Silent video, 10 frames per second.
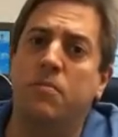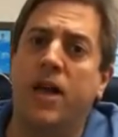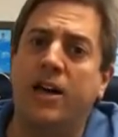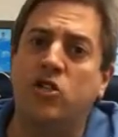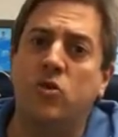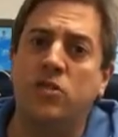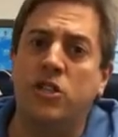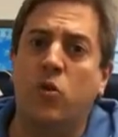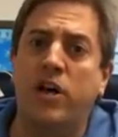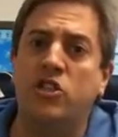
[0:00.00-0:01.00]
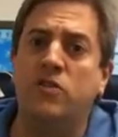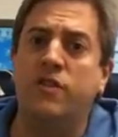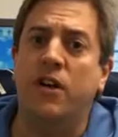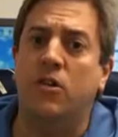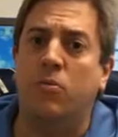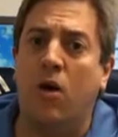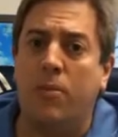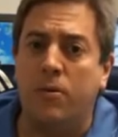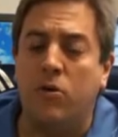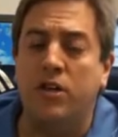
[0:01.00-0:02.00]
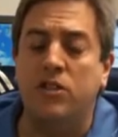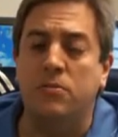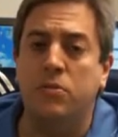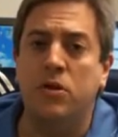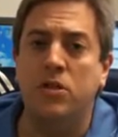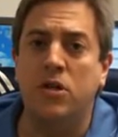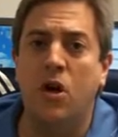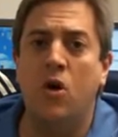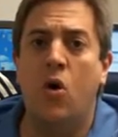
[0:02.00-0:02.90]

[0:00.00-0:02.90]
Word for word: Black-Scholes equation to figure out the proper price in a put,